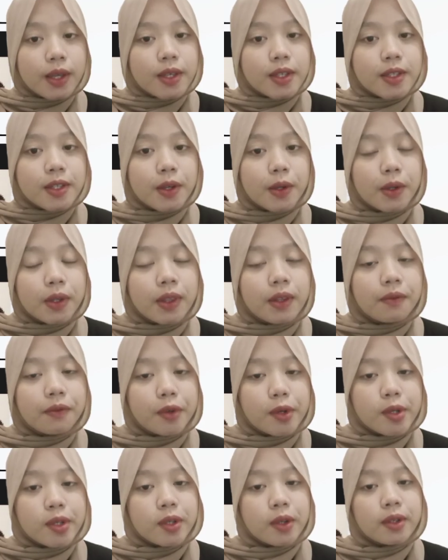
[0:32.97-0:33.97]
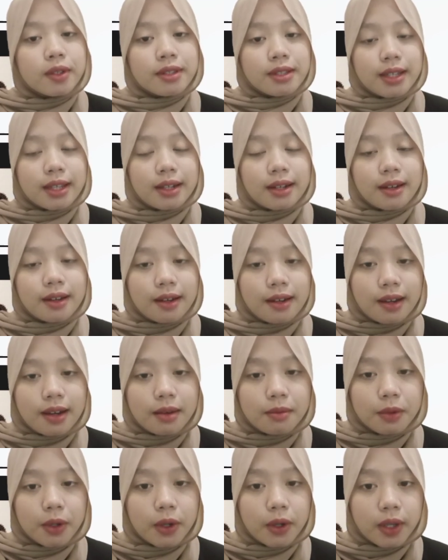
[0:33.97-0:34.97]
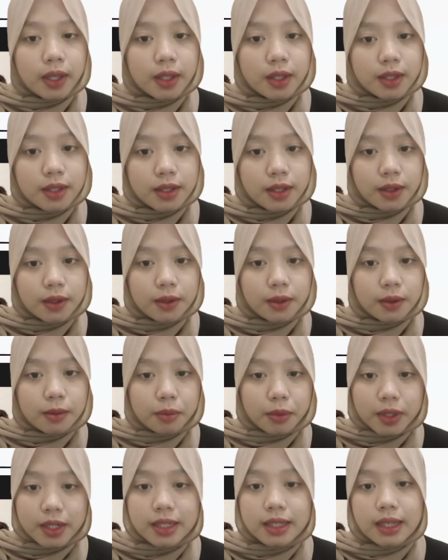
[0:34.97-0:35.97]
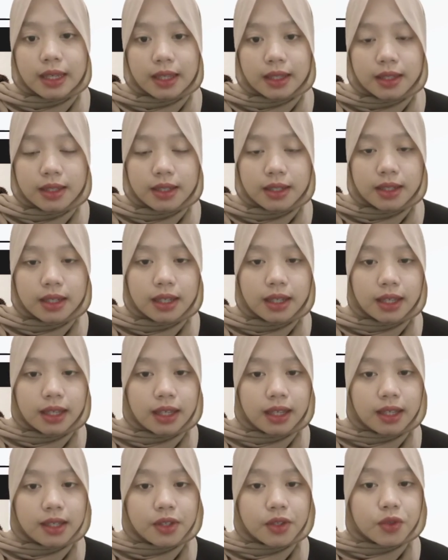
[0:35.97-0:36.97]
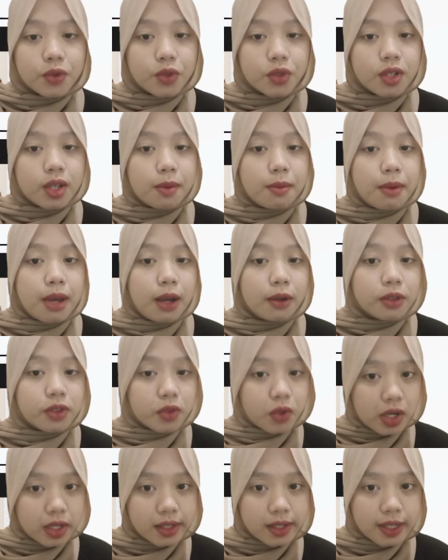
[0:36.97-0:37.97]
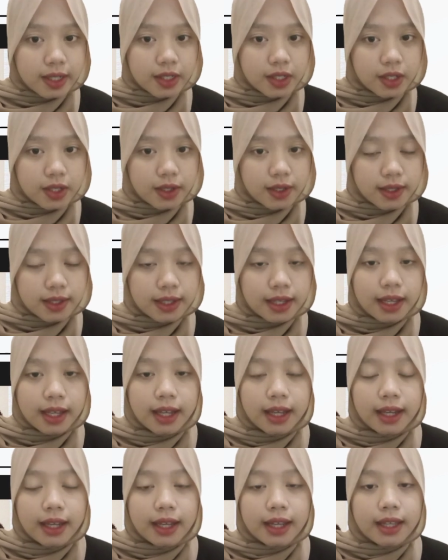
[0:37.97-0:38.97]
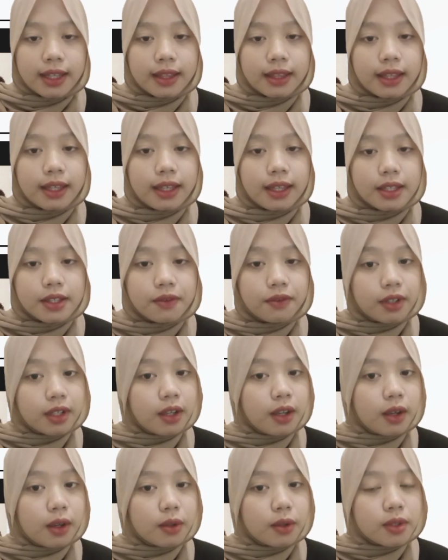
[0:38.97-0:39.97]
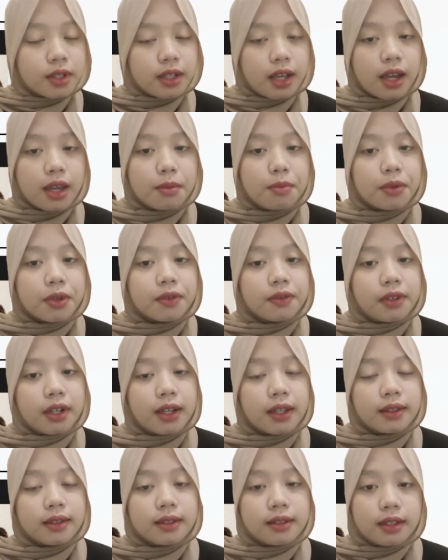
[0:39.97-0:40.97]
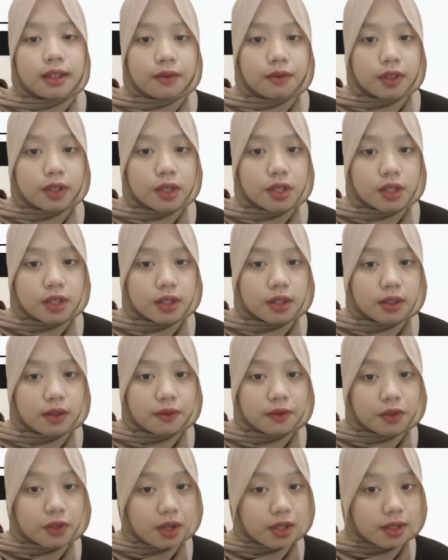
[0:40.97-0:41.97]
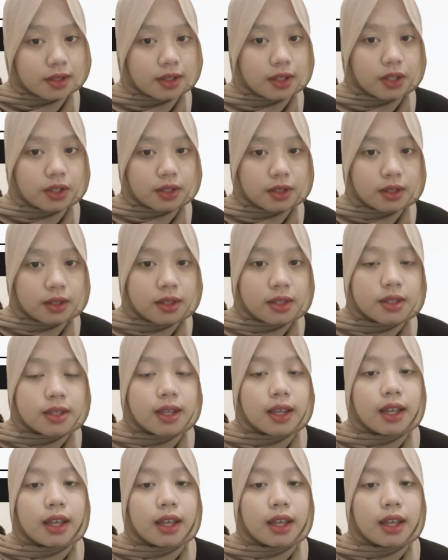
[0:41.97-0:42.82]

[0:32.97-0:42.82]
So the first content that I'm going to present is about translations. In these videos, I provide the definition of translations.